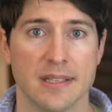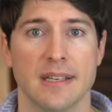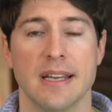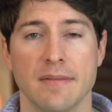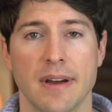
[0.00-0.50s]
is
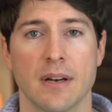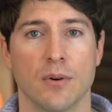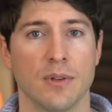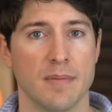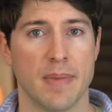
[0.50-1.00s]
an invite
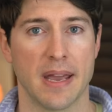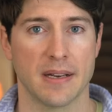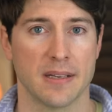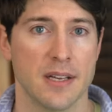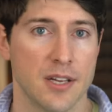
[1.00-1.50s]
only
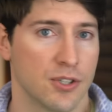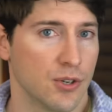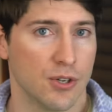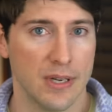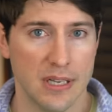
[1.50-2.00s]
beta, so
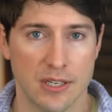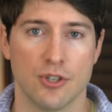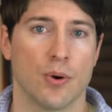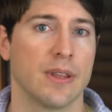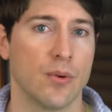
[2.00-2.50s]
you need to
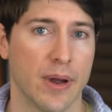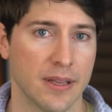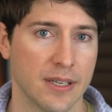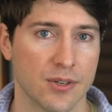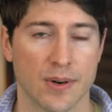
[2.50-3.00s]
join the
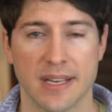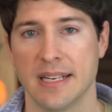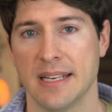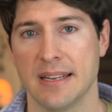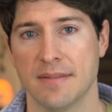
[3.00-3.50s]
waitlist or get
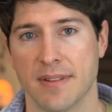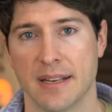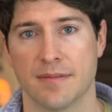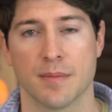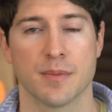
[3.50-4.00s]
an
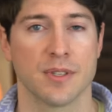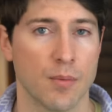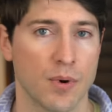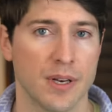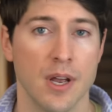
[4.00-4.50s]
invite from
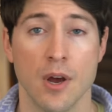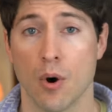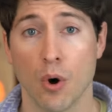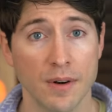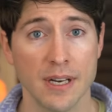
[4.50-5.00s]
someone
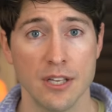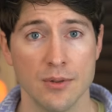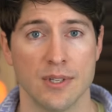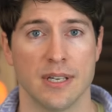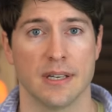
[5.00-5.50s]
already
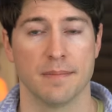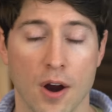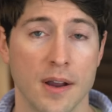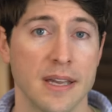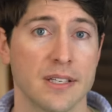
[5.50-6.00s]
using it.
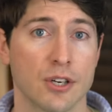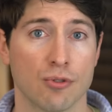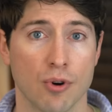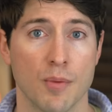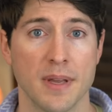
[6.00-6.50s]
Arc is a
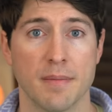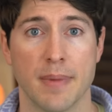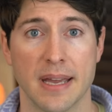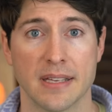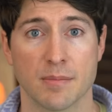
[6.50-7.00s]
Chromium
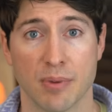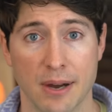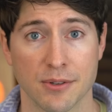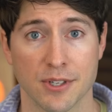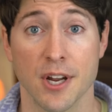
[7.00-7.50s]
based
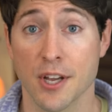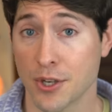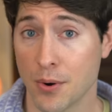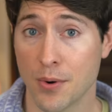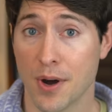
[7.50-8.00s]
browser,
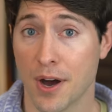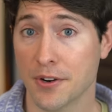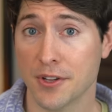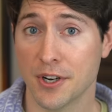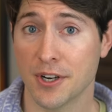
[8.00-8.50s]
so
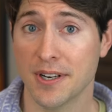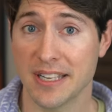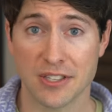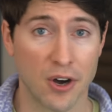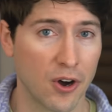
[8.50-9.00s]
under the hood,
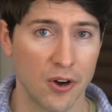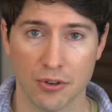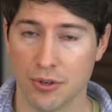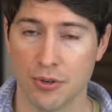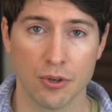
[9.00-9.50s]
it's all
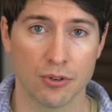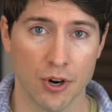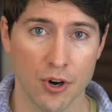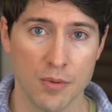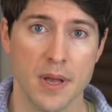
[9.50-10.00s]
Google
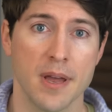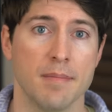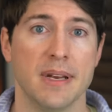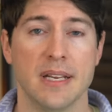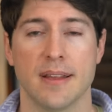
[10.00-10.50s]
Chrome,
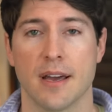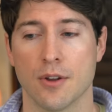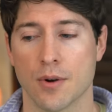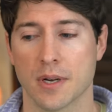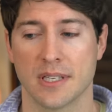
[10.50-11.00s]
meaning that
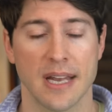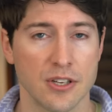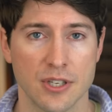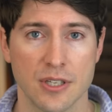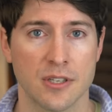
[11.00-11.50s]
your
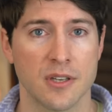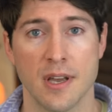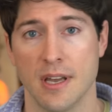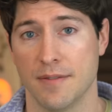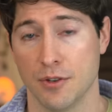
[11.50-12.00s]
extensions,
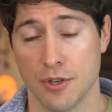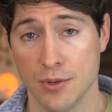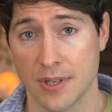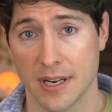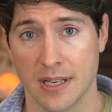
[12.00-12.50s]
if you
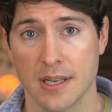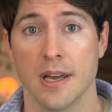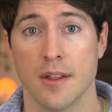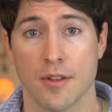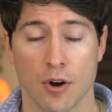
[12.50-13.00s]
use any,
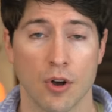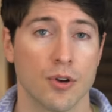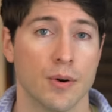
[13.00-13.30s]
they're all